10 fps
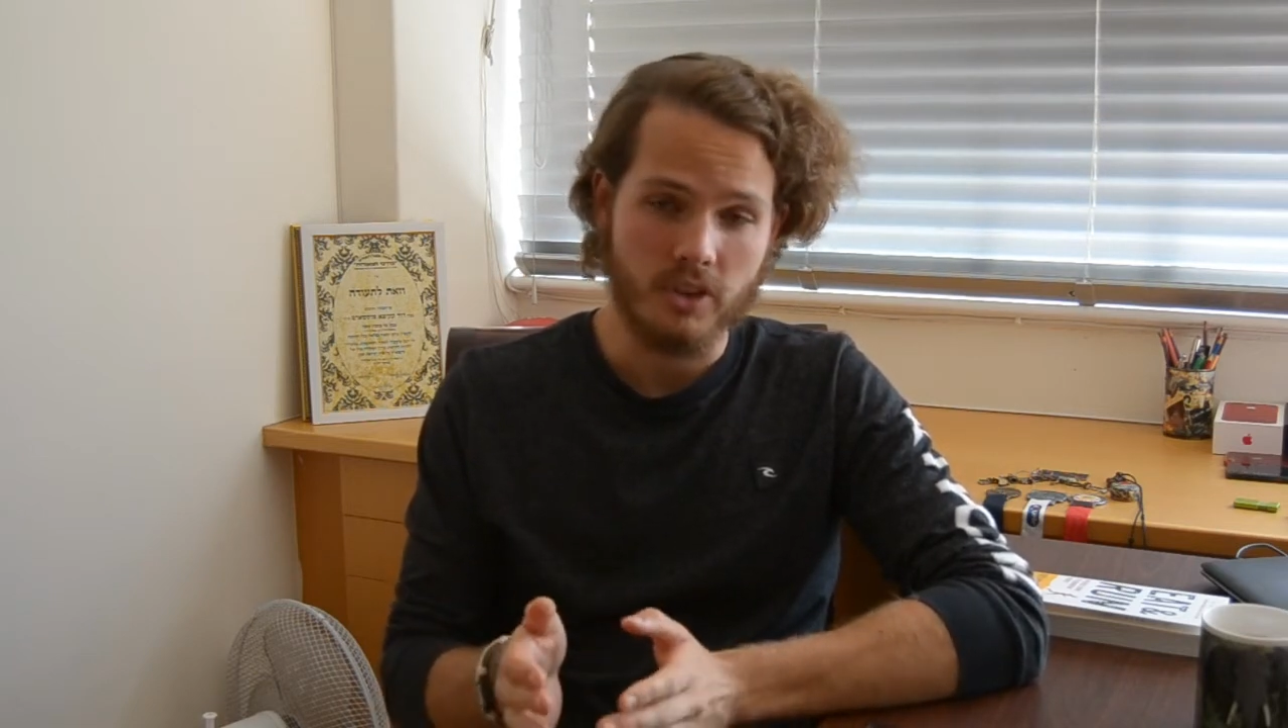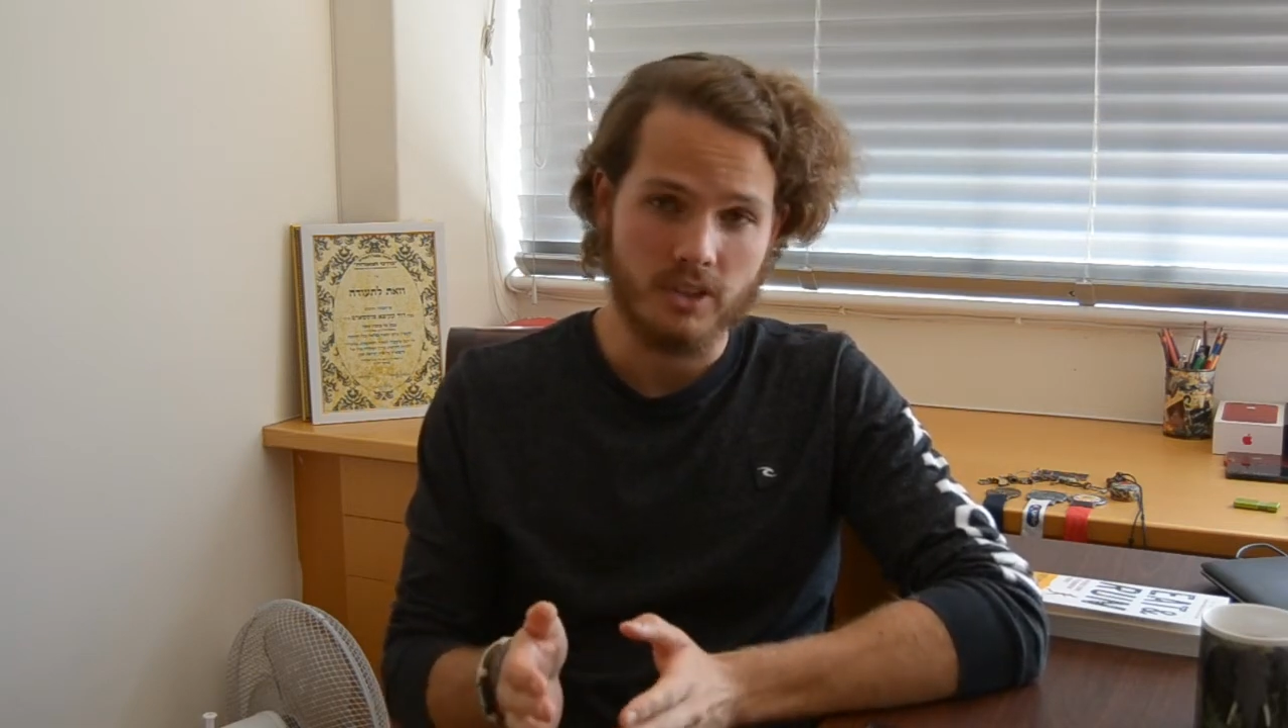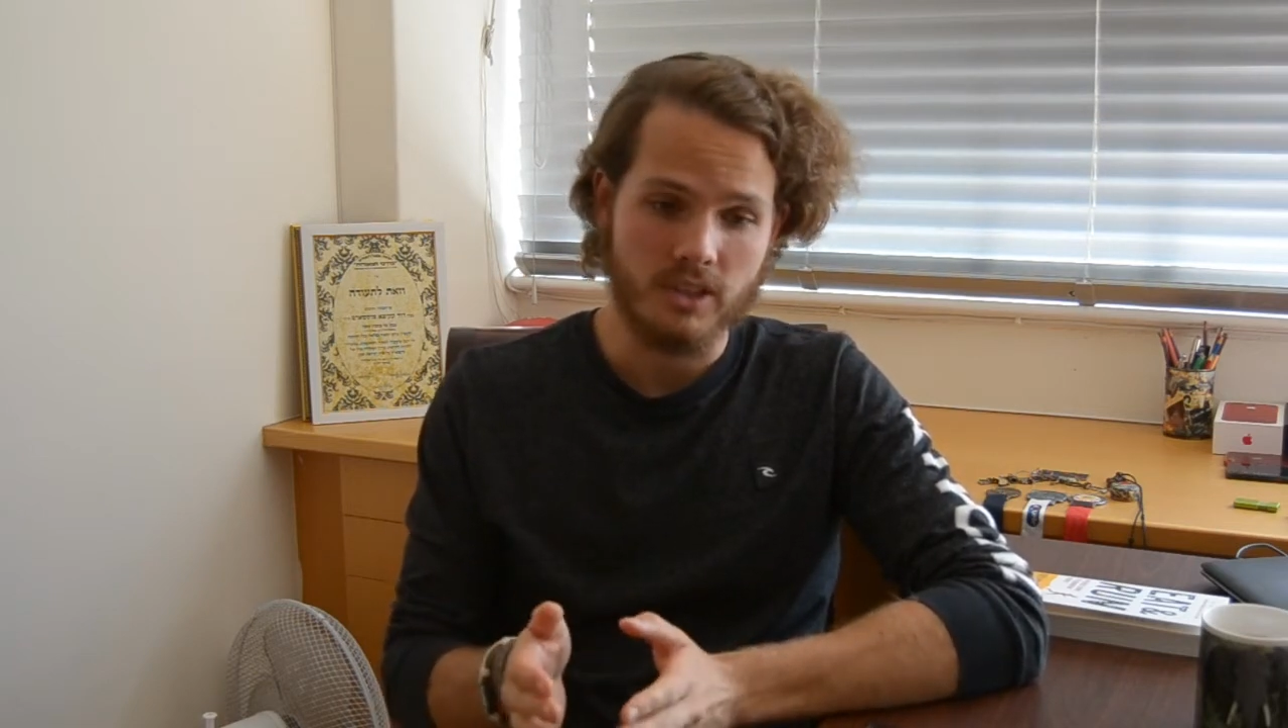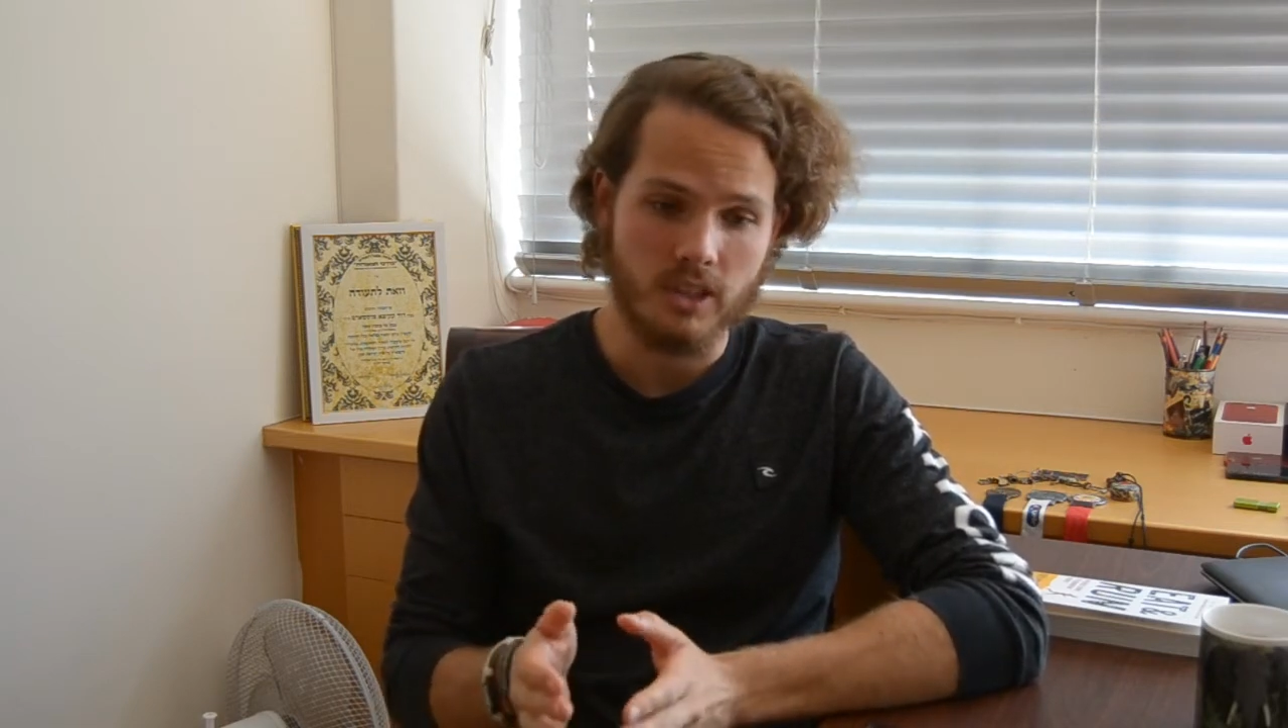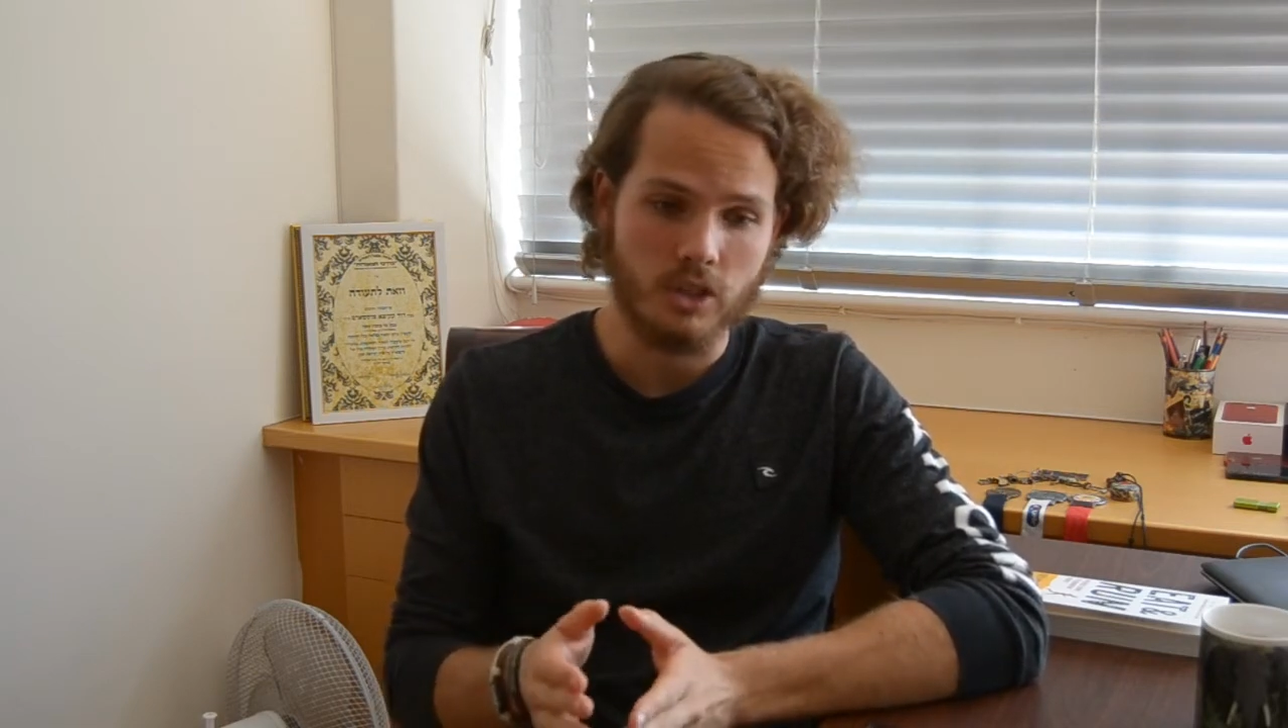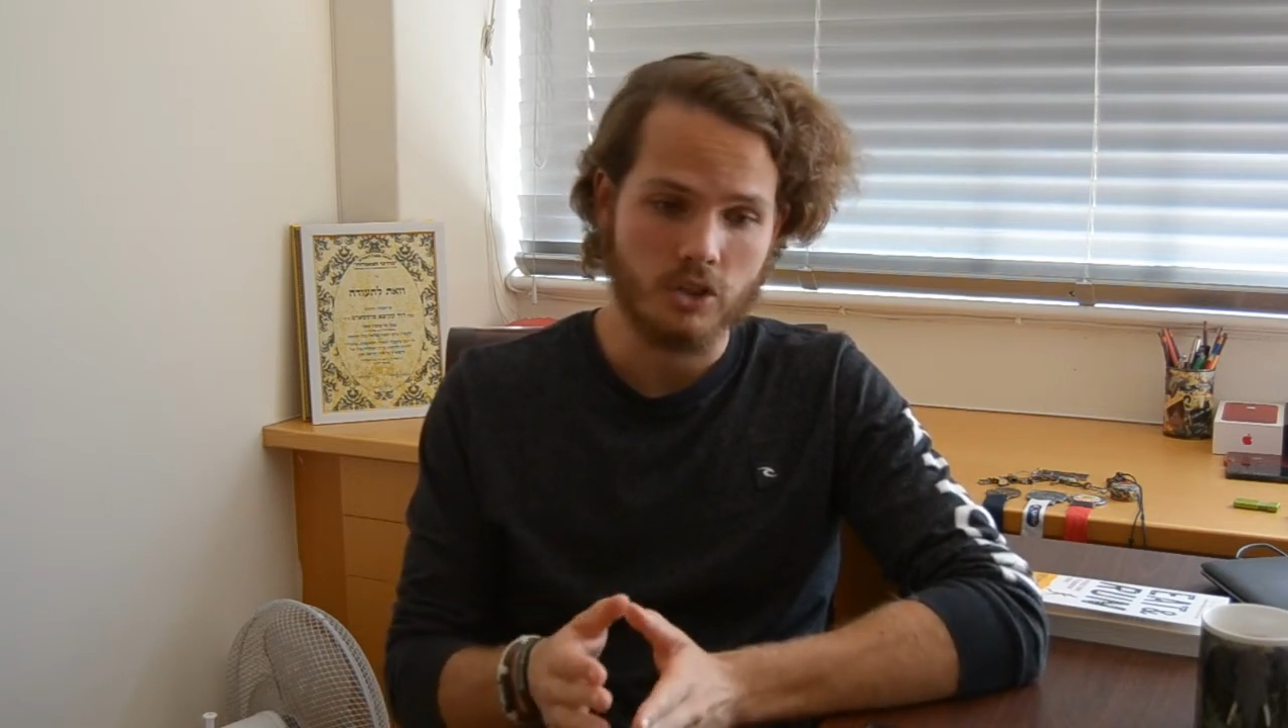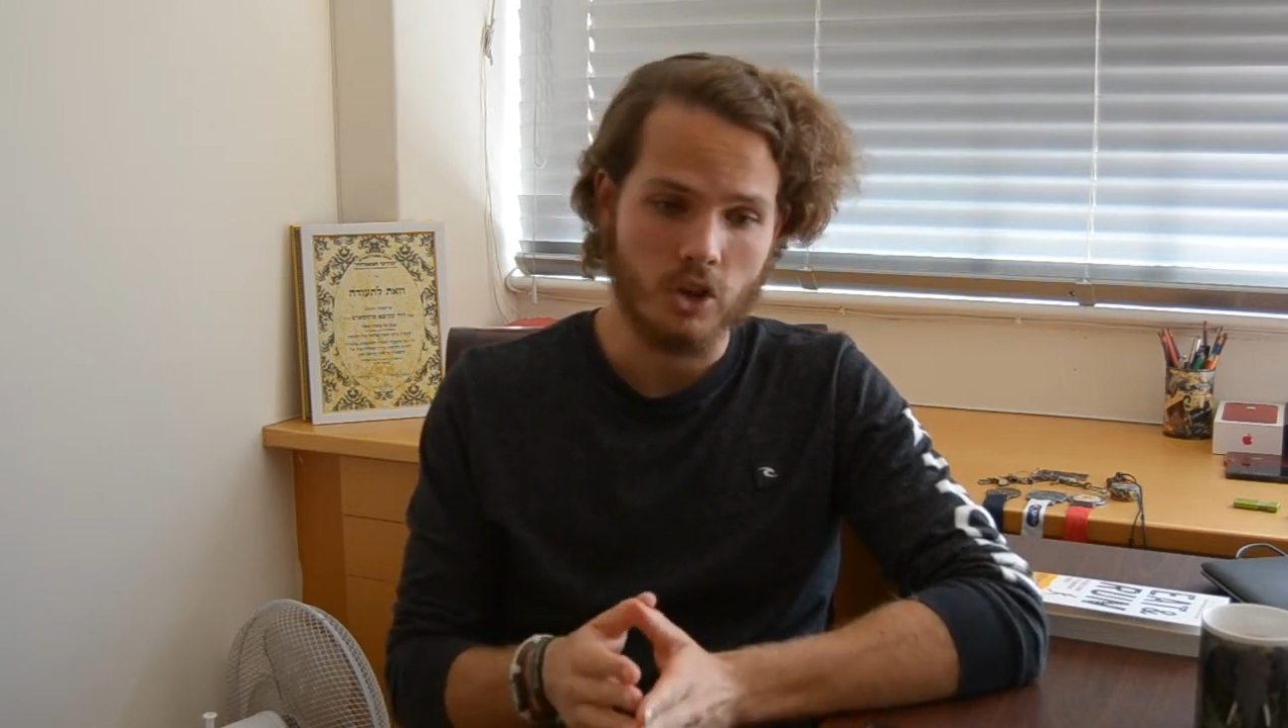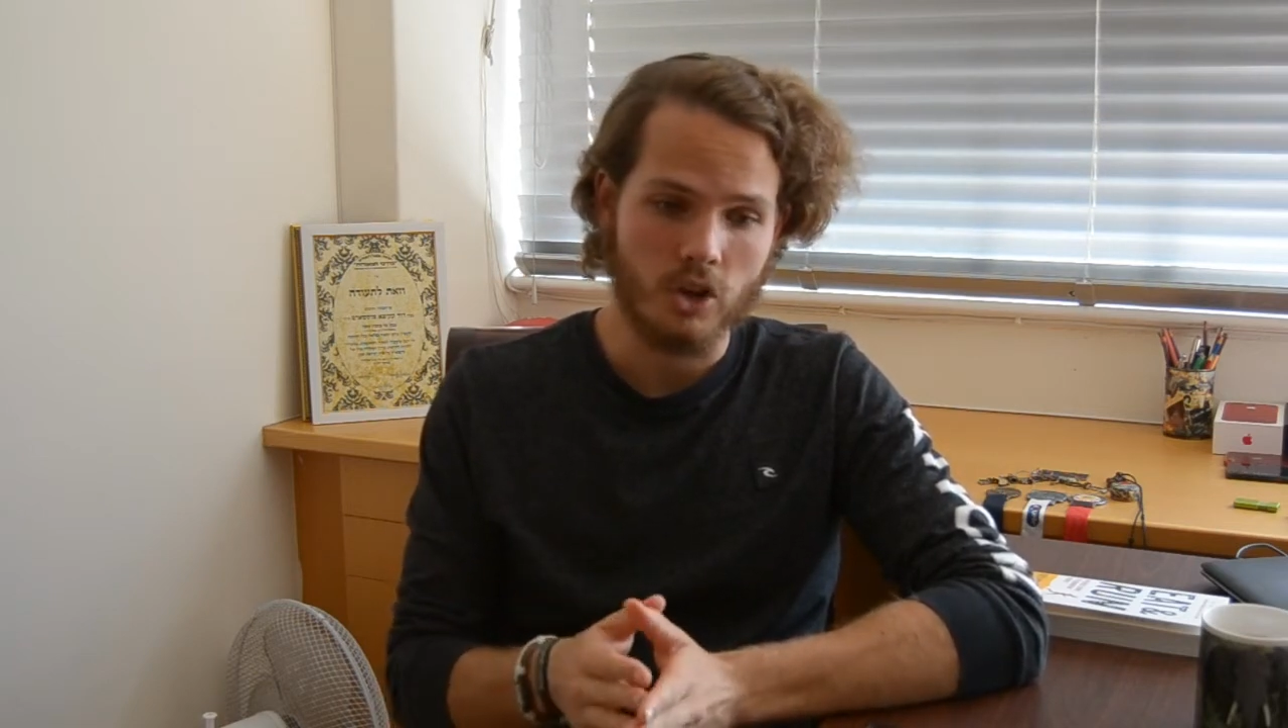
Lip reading: things are